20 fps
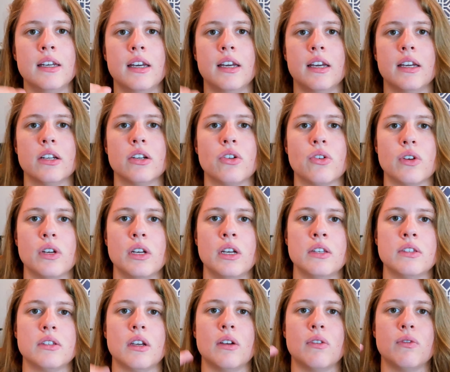
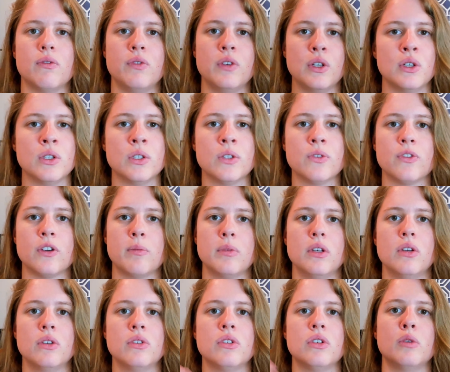increase in views from
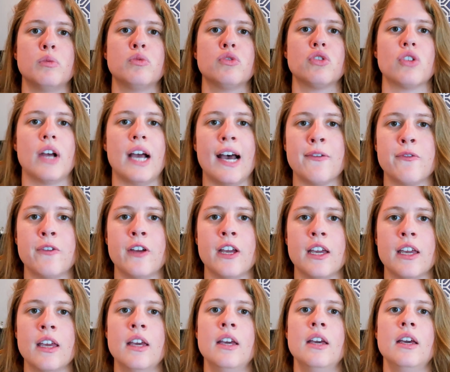YouTube
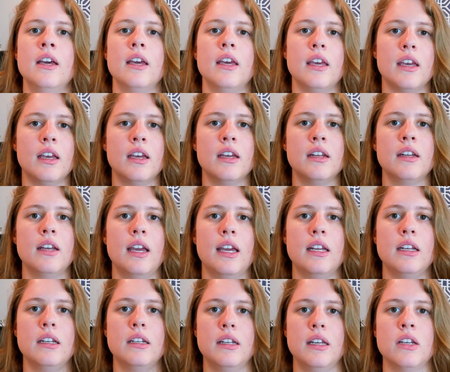traffic in
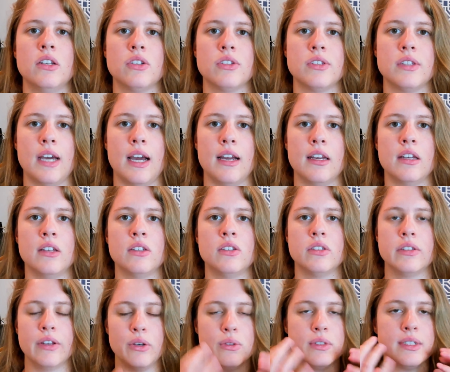a niche that is
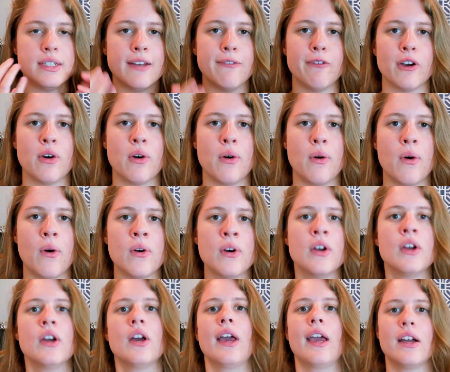so difficult
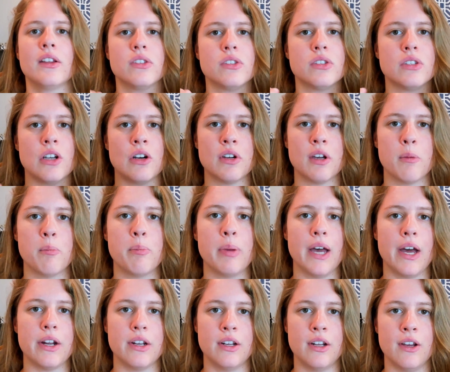and so
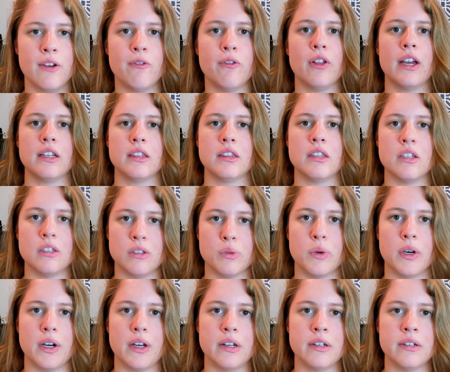competitive like this one.